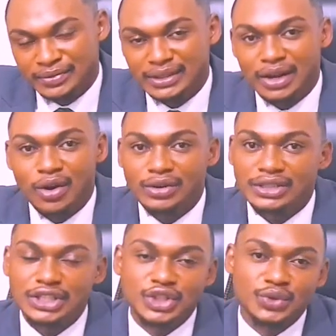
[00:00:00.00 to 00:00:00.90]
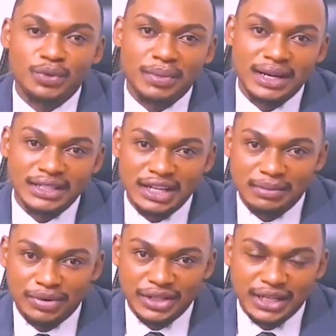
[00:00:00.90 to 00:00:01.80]
The courts in so many
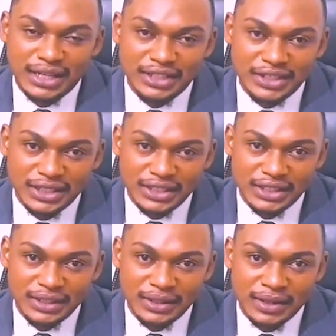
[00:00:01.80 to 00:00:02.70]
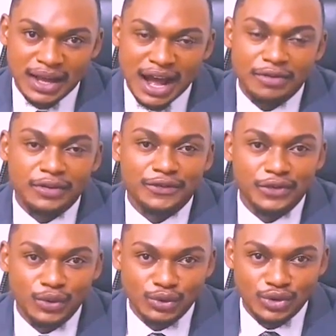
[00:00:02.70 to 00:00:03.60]
celebrated cases have
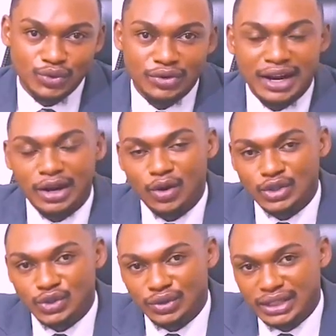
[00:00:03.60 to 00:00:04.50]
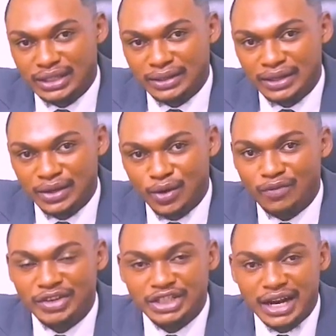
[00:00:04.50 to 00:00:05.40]
refused to grant custody
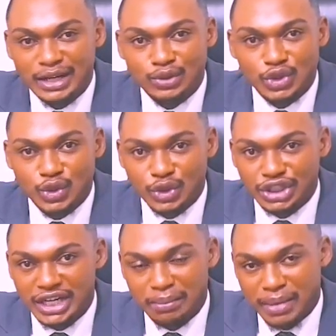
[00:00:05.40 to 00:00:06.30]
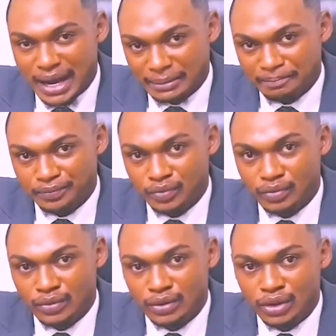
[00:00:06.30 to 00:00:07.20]
of the child to such a man.
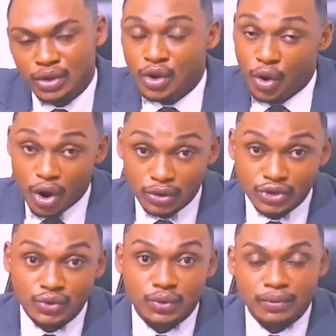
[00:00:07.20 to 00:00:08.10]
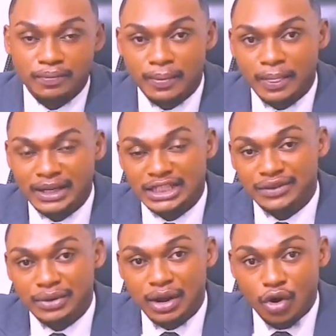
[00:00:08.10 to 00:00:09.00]
Also, it is
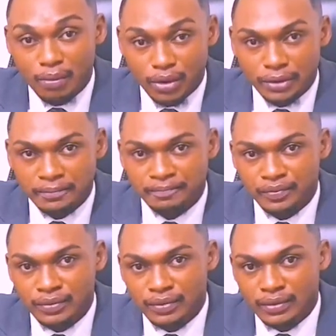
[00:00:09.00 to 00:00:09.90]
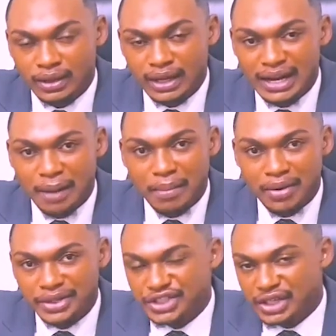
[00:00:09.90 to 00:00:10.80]
very common in our
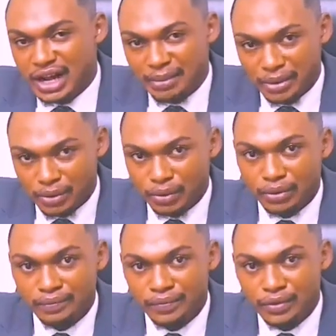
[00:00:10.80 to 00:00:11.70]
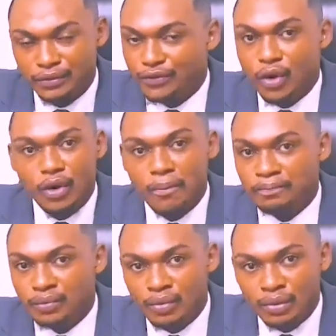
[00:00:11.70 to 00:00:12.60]
marriages in Cameroon for